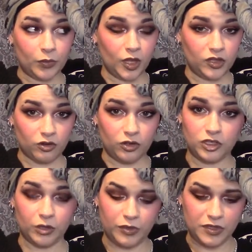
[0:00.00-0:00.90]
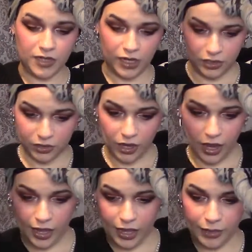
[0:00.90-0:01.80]
scrunched up inside.
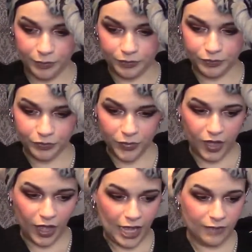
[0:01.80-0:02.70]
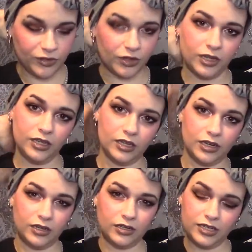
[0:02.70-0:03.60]
I have done it
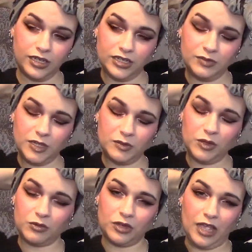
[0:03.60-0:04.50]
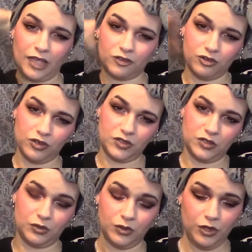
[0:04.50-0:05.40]
and it just makes me look really extra,
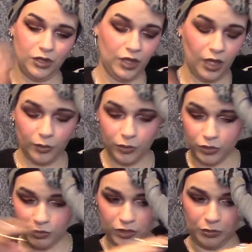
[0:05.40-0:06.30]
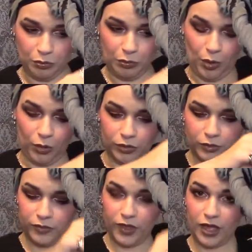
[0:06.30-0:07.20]
so I'm not going to really bother
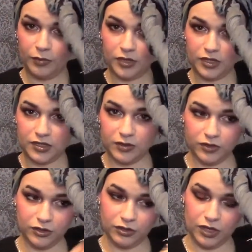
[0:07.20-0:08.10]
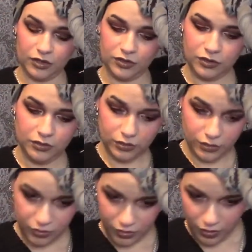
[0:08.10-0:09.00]
with that, but it's something you can do.
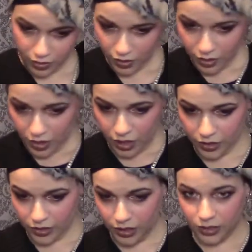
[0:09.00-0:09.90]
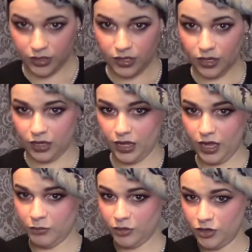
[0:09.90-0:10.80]
And then
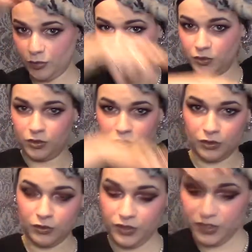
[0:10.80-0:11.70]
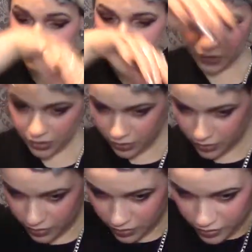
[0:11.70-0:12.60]
again, my turbans want to go this way,
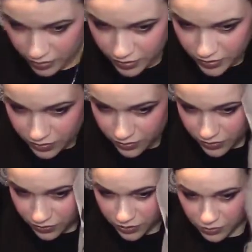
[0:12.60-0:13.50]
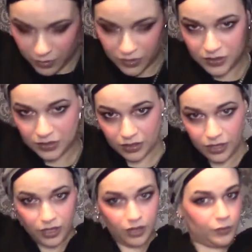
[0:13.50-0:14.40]
so I'm just going to twist it
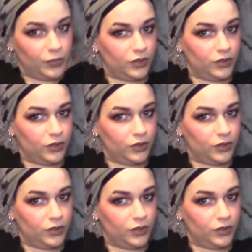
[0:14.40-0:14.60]
up